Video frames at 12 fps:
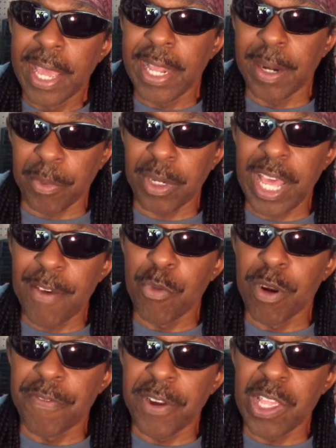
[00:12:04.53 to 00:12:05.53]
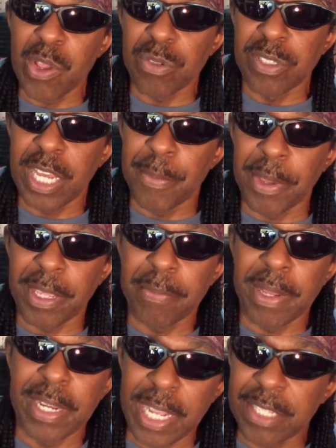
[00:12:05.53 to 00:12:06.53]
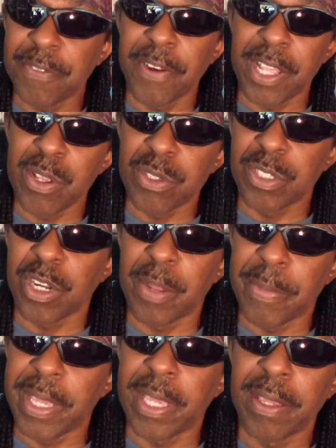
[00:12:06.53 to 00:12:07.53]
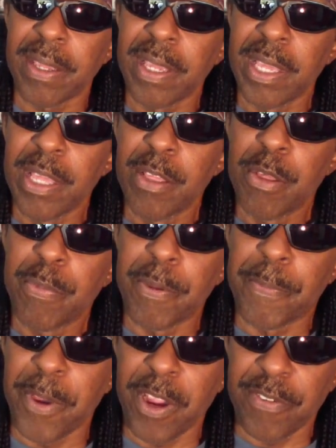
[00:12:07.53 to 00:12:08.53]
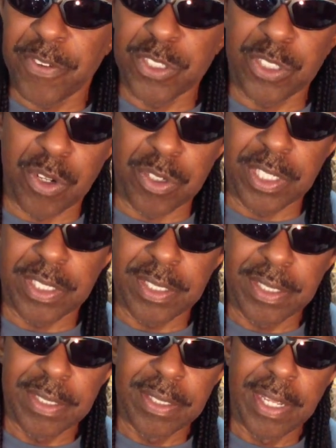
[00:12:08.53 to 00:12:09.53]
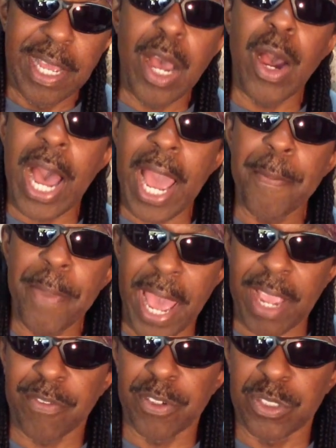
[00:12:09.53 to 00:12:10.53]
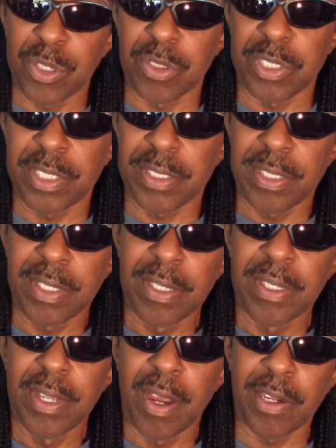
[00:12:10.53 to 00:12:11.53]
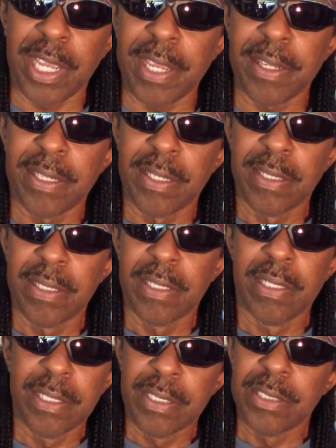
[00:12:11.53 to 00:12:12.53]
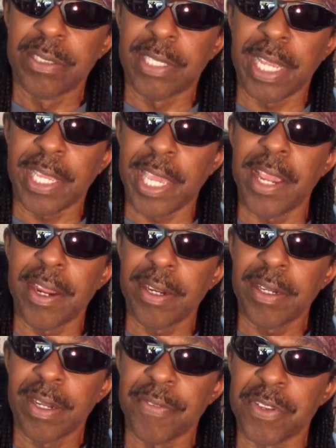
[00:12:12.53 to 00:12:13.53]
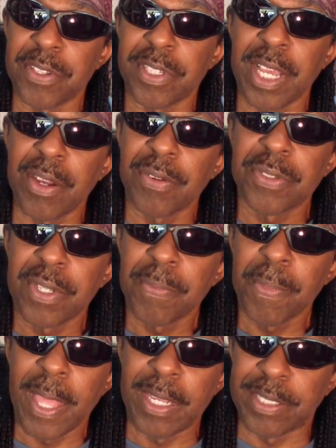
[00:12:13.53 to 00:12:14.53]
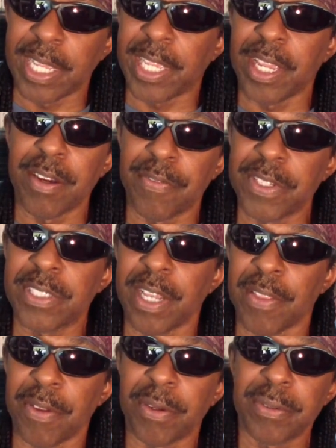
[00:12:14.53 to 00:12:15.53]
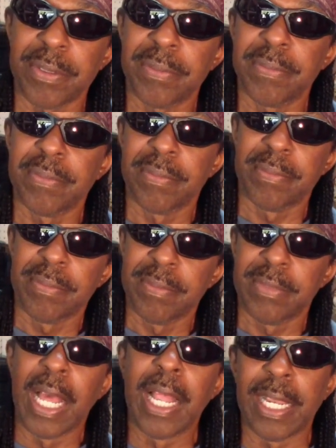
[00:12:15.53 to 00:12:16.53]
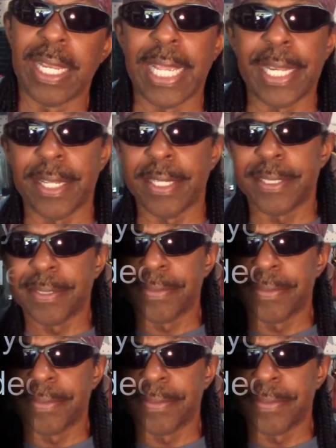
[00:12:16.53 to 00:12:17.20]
And I'm going to have more videos coming. My next video is going to be preparing for Sturgis. How I pack for Sturgis. Okay? You take care of yourselves and take care of each other. Later.